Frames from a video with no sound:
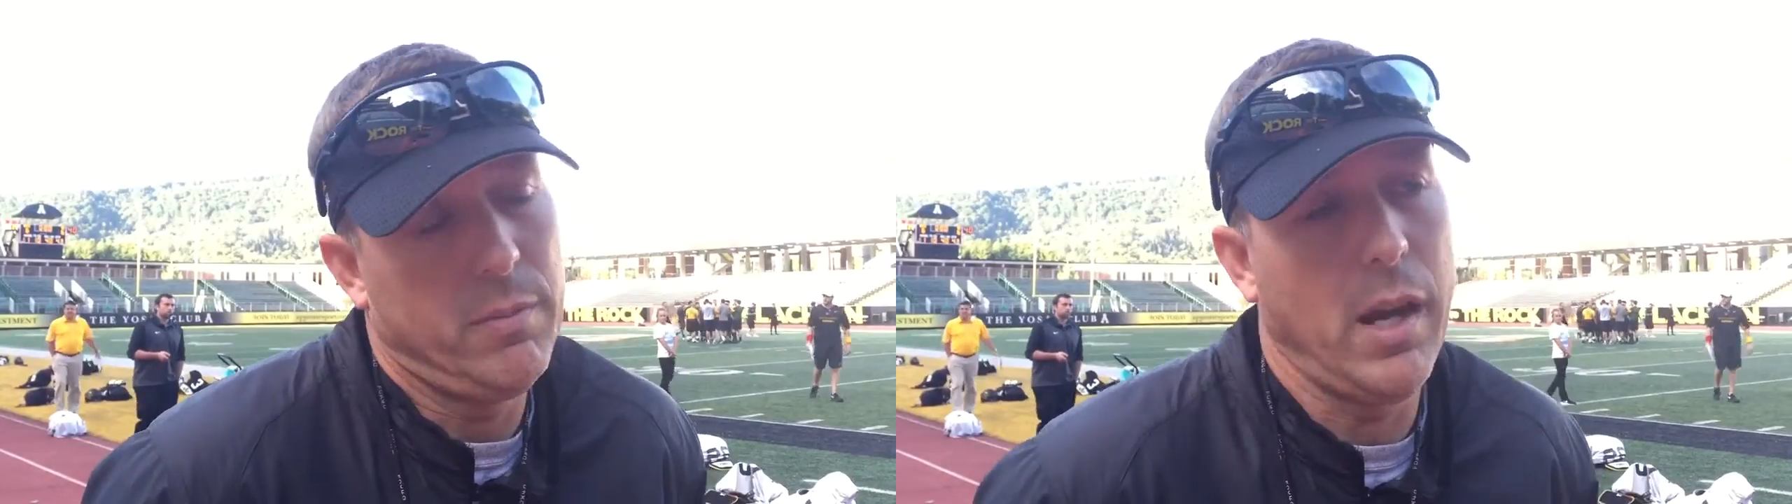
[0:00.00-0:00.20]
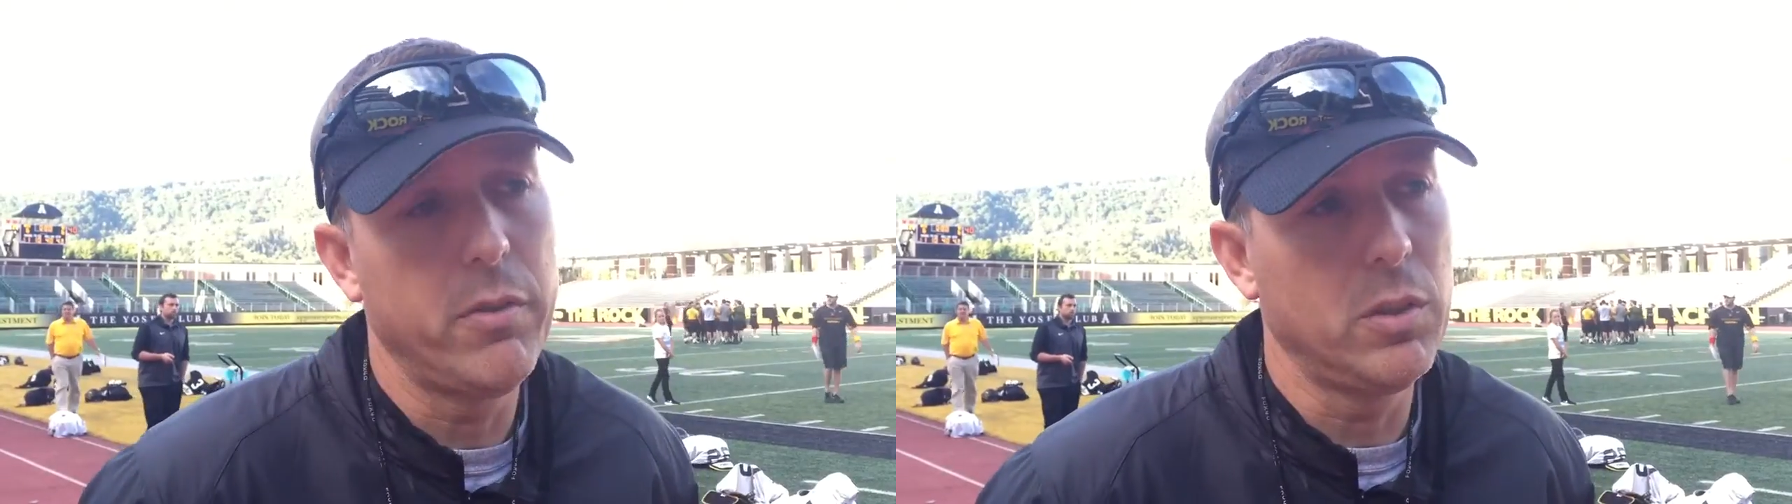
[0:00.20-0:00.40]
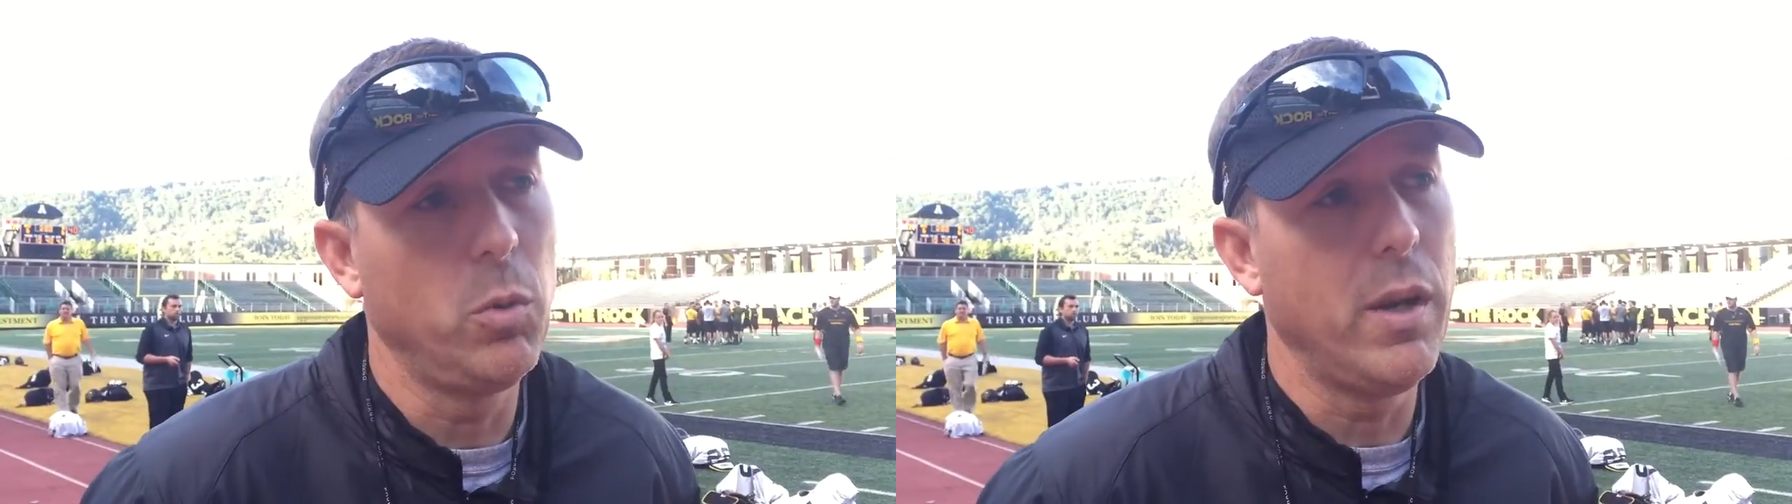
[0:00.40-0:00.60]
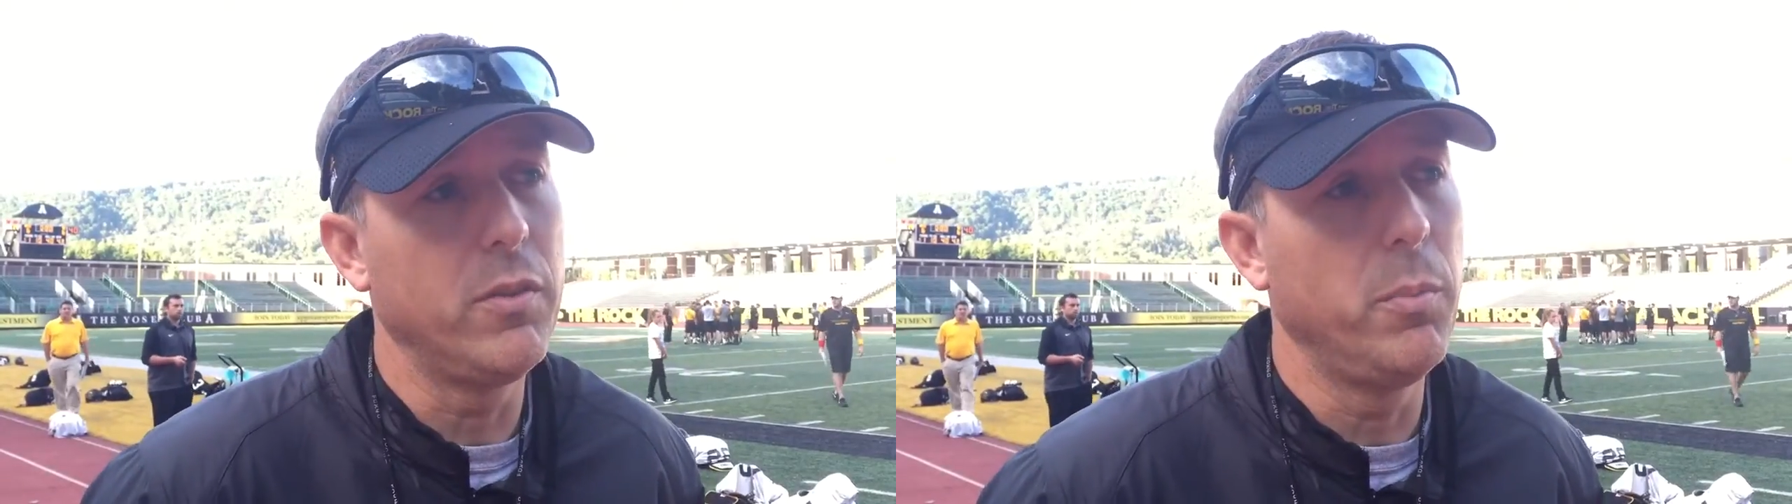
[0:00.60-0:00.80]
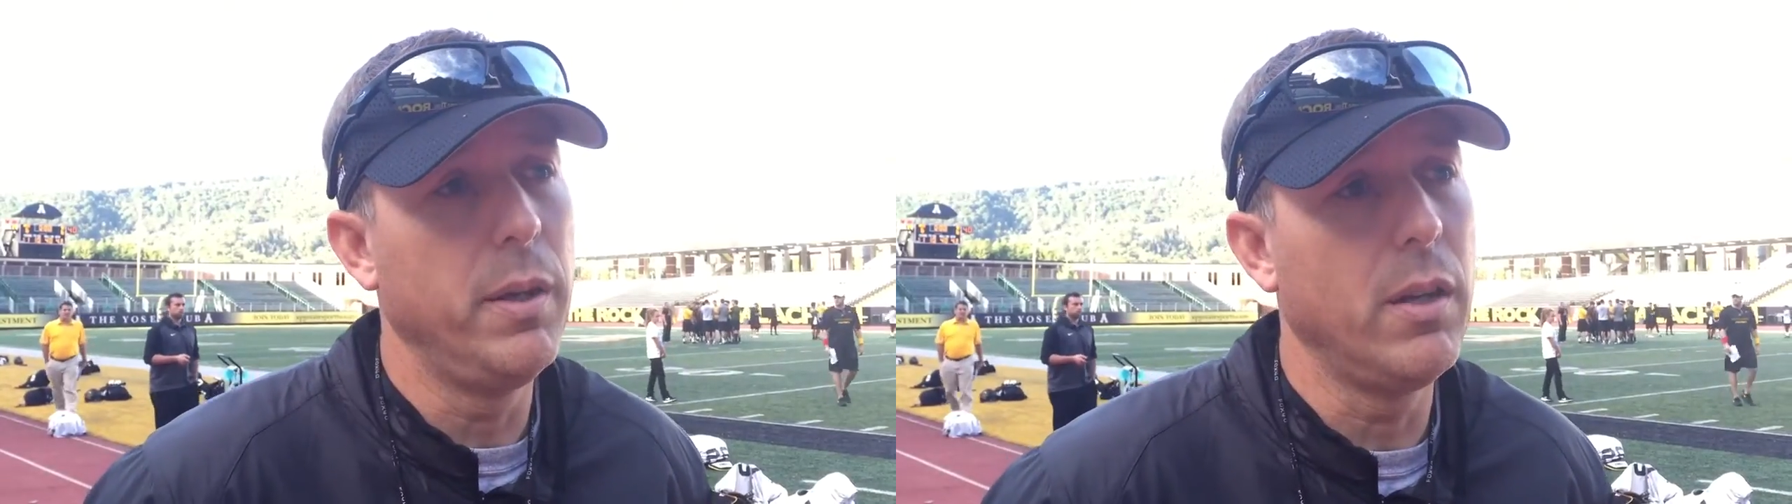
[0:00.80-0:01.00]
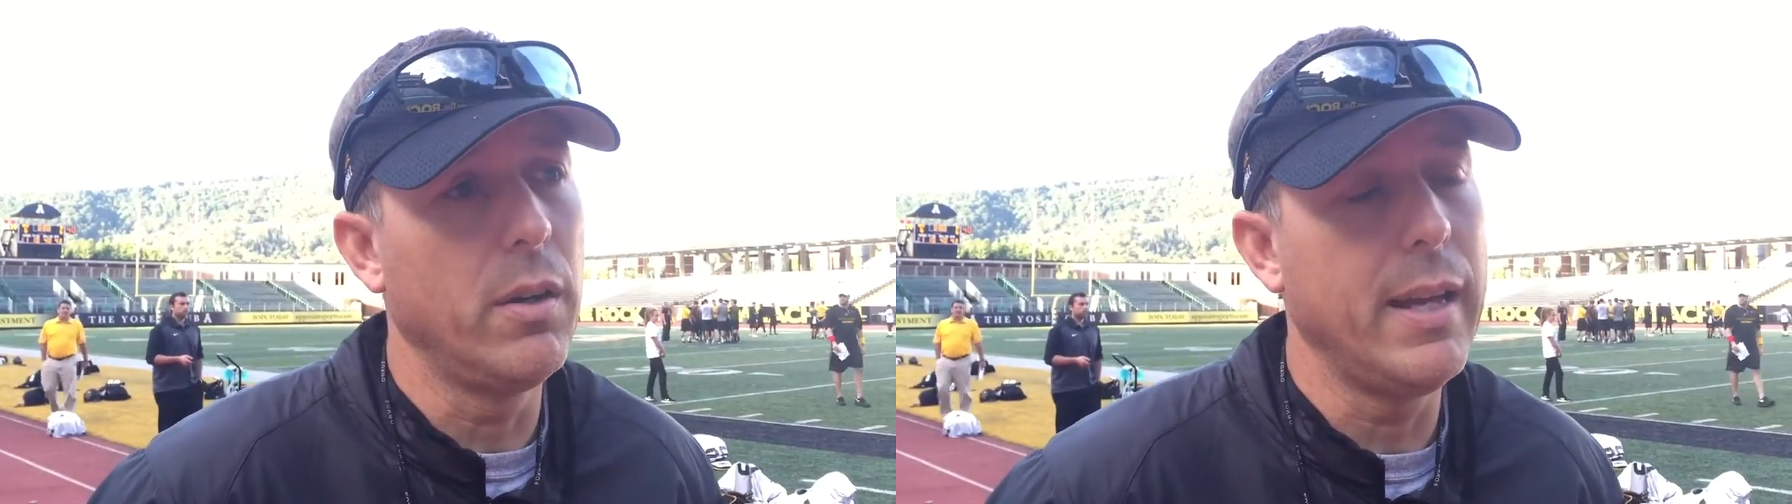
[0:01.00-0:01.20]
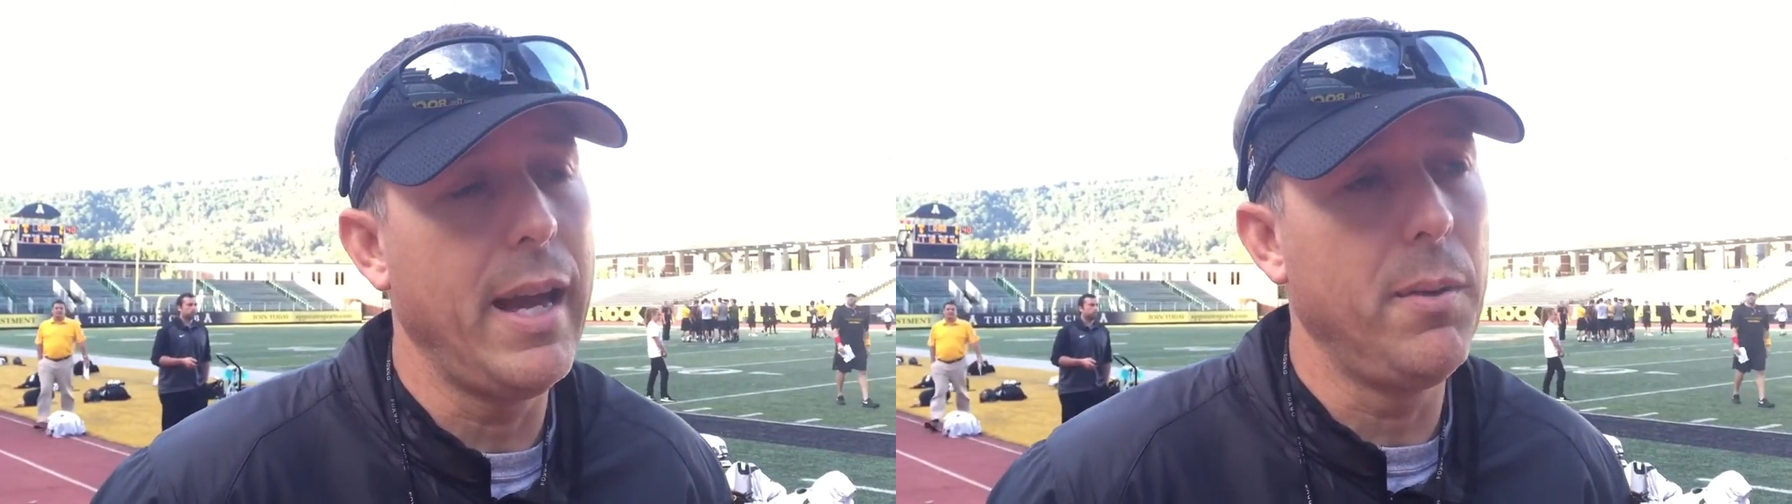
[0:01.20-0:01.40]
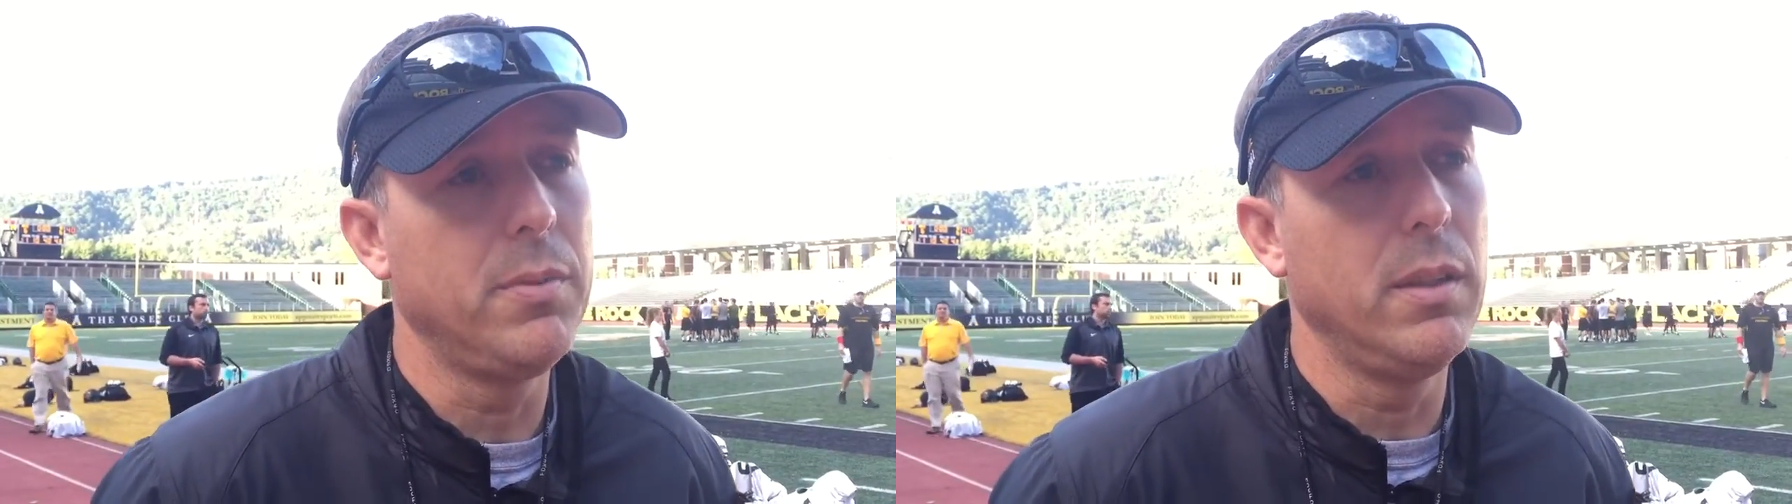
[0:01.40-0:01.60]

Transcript: Obviously, we're going to have to be in our gaps,